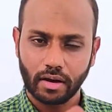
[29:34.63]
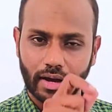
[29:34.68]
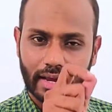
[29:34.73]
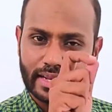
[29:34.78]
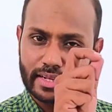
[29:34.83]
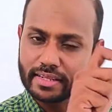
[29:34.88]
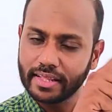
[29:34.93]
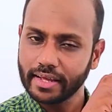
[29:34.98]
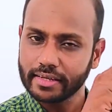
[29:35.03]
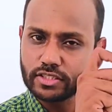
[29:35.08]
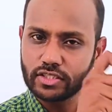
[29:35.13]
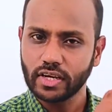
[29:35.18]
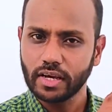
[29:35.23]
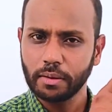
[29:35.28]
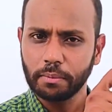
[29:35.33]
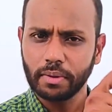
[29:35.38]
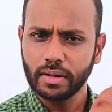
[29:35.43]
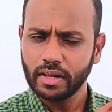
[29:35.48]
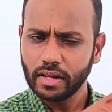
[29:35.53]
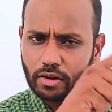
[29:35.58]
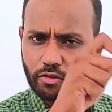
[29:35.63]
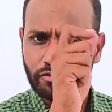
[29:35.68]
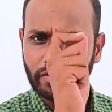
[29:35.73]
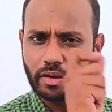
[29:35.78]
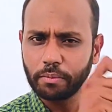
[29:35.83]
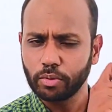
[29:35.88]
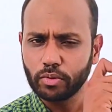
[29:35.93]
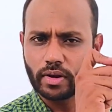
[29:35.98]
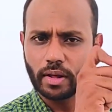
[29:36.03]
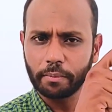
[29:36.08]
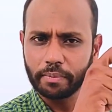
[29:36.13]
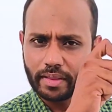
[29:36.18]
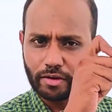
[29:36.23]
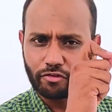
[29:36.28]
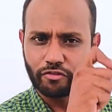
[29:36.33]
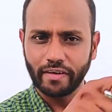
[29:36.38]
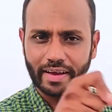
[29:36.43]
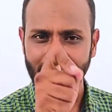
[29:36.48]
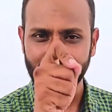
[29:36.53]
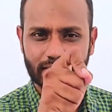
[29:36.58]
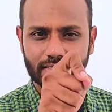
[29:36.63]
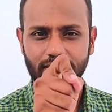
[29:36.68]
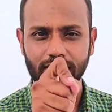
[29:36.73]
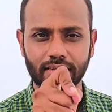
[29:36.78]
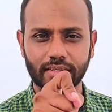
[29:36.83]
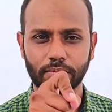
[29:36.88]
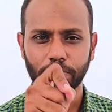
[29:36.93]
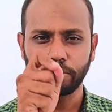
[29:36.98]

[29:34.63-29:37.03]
In that table, we put up the first